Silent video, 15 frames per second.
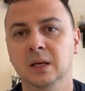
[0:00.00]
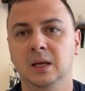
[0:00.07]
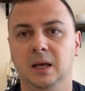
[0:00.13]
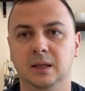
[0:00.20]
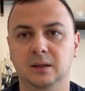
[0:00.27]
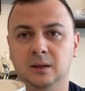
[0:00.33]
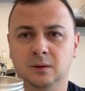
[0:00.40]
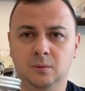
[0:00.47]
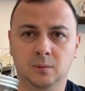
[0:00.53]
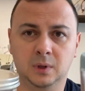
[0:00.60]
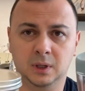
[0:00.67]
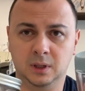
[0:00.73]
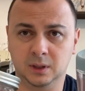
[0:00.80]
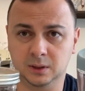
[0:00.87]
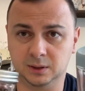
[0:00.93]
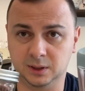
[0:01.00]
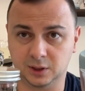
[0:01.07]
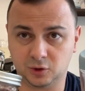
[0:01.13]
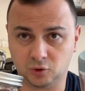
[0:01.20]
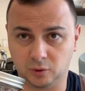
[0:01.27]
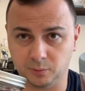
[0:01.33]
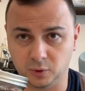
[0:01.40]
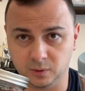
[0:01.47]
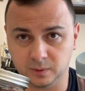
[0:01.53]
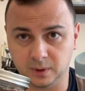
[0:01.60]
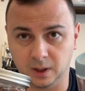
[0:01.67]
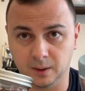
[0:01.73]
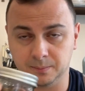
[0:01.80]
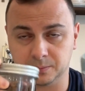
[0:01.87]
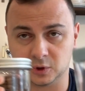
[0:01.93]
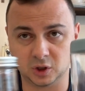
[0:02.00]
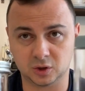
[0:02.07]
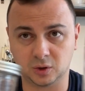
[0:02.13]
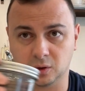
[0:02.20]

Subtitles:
and then you want to distribute them just so